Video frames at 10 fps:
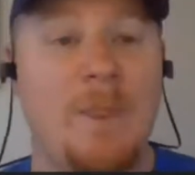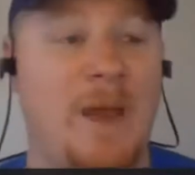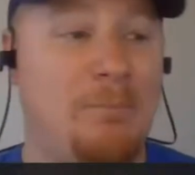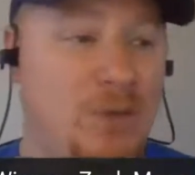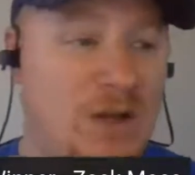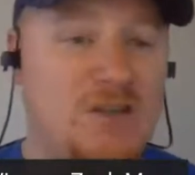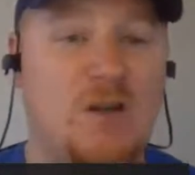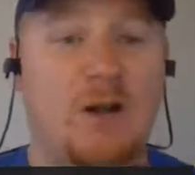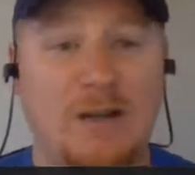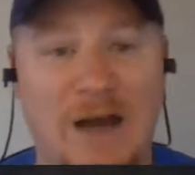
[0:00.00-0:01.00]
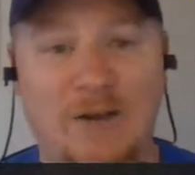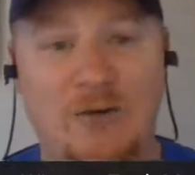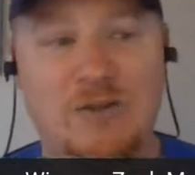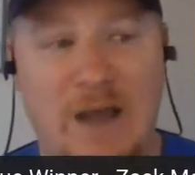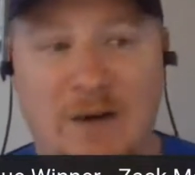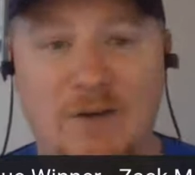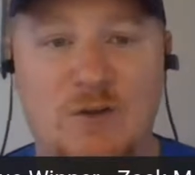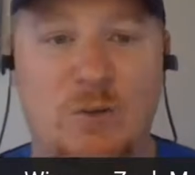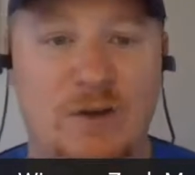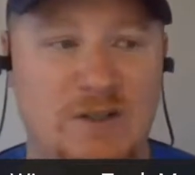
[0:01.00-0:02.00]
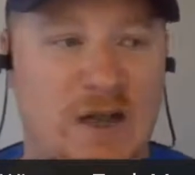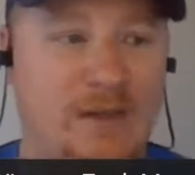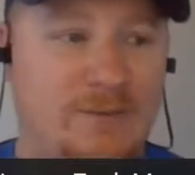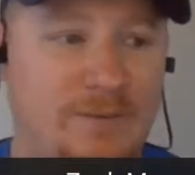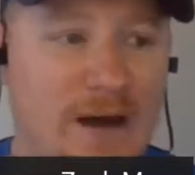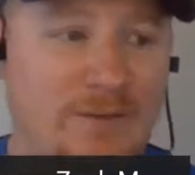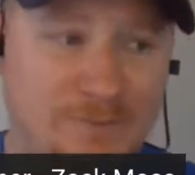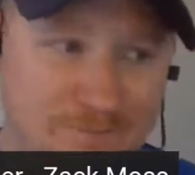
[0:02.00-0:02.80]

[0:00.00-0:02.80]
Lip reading: And plus, a lot of those carries were inside the 5.